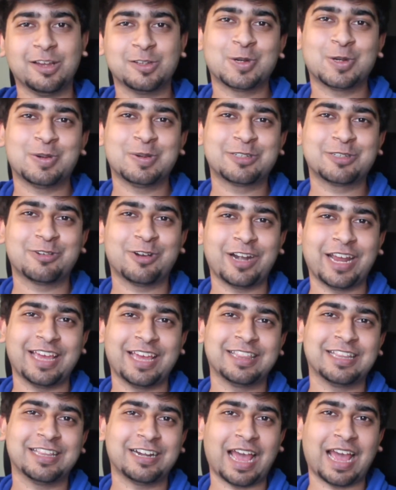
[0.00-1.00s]
much for taking the
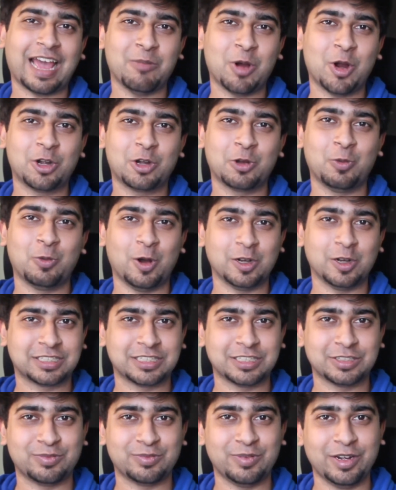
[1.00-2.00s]
time out to watch this
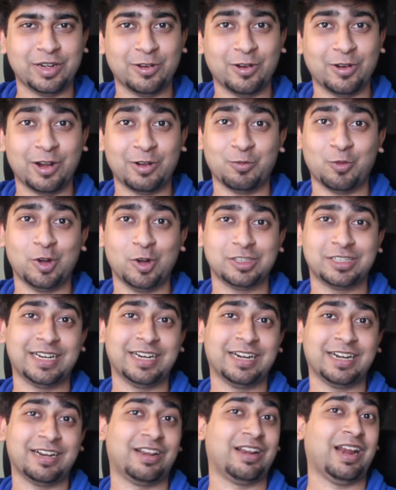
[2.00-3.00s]
video and watching it
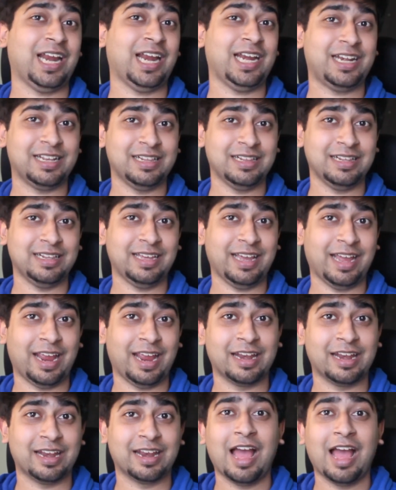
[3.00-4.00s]
right till the end.
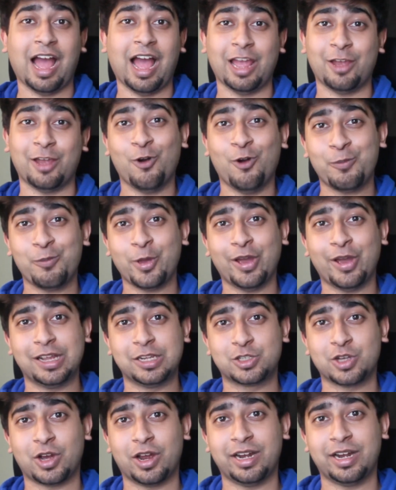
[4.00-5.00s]
I hope you
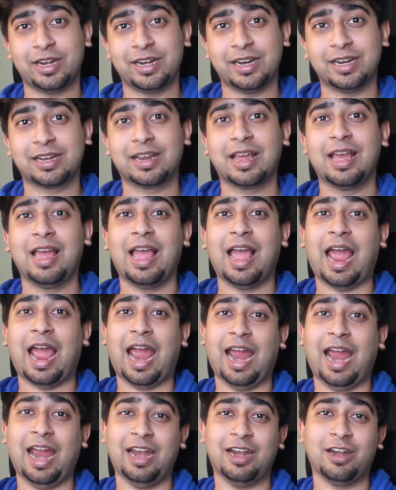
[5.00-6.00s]
enjoyed it,
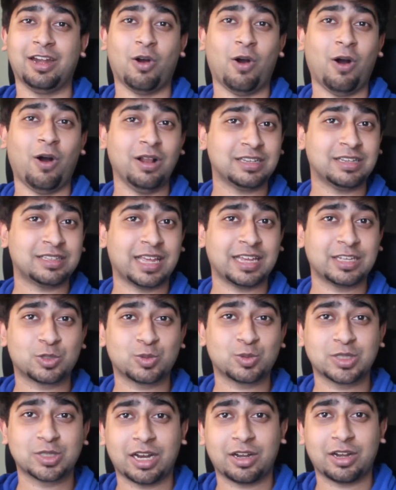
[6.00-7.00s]
and all the things which I
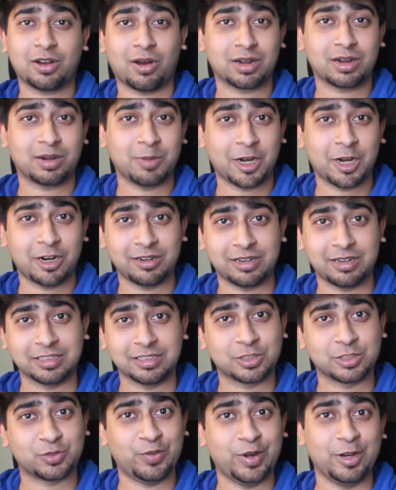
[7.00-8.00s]
talked about in this
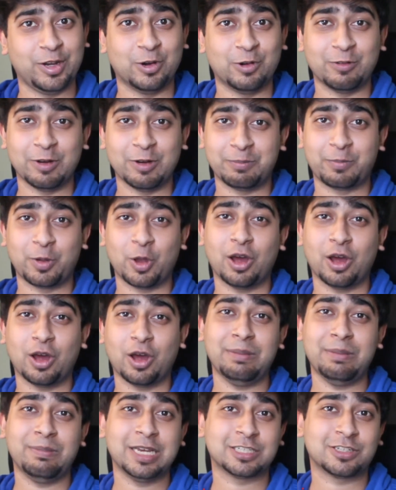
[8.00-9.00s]
video were purely
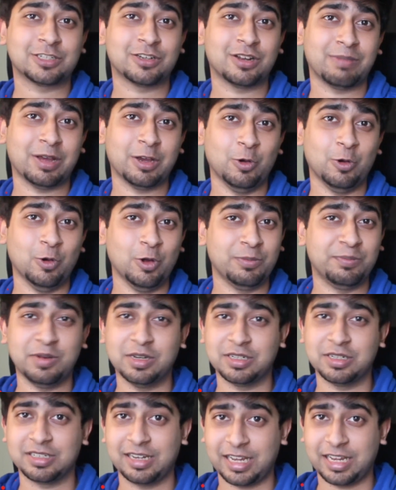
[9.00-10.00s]
based on my own
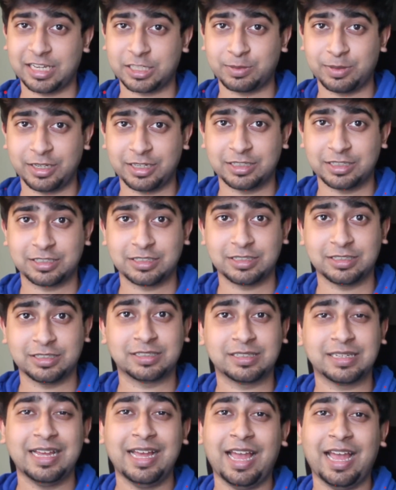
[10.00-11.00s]
personal experiences.
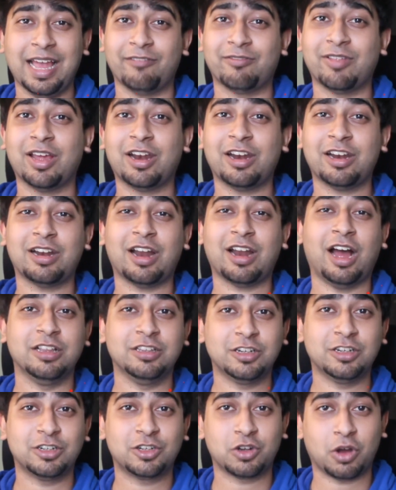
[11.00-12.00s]
If there are other
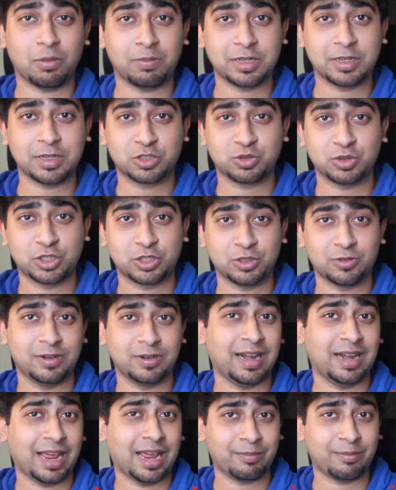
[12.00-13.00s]
topics which you would
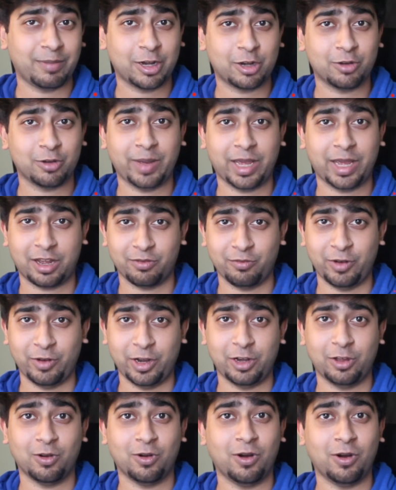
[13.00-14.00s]
like me to make a video
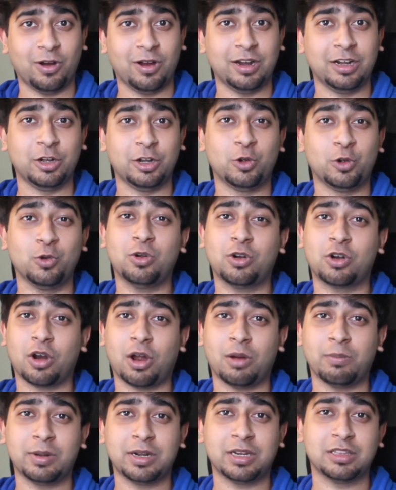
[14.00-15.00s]
on, do drop it
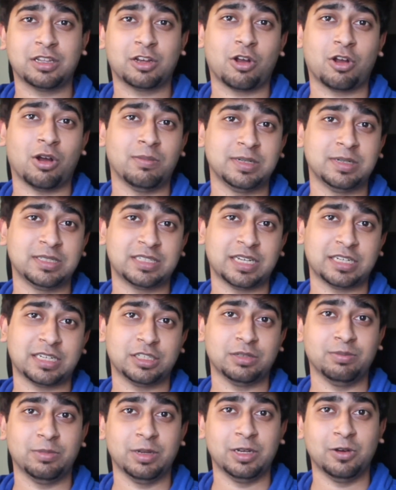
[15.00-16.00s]
in the comment section
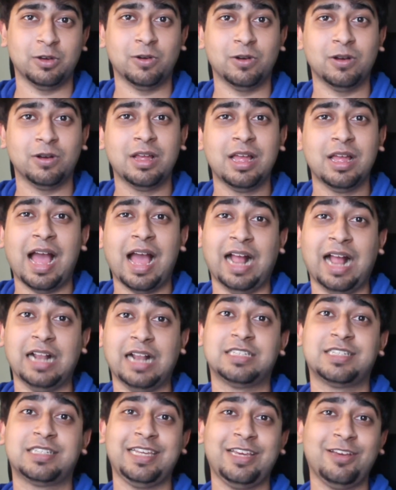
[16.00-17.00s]
below. I'll
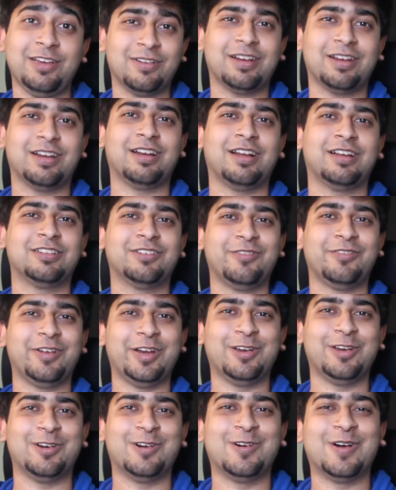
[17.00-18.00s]
see you in another
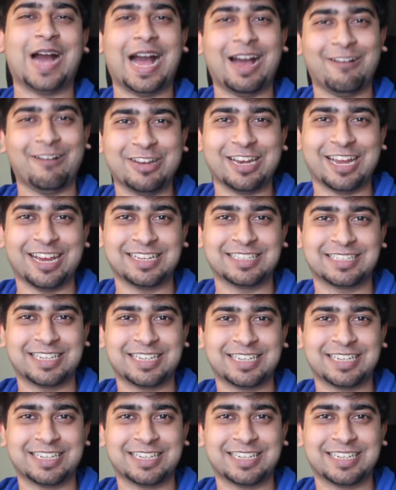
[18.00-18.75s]
video. Have a nice day.